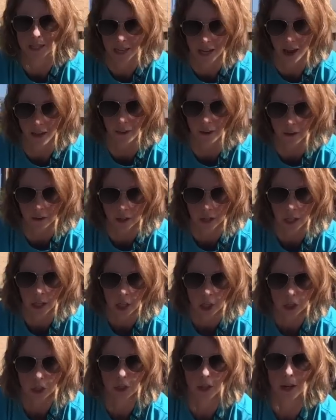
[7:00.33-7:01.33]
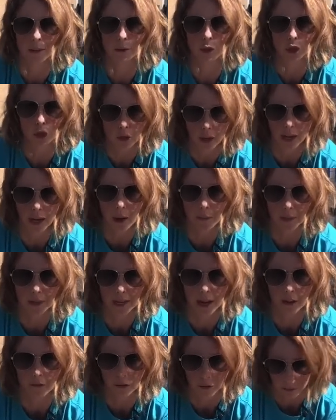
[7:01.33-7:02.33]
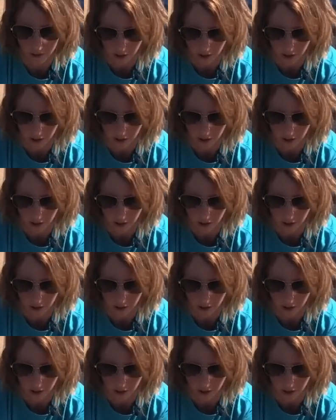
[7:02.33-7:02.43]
together so that I'm straight up and down from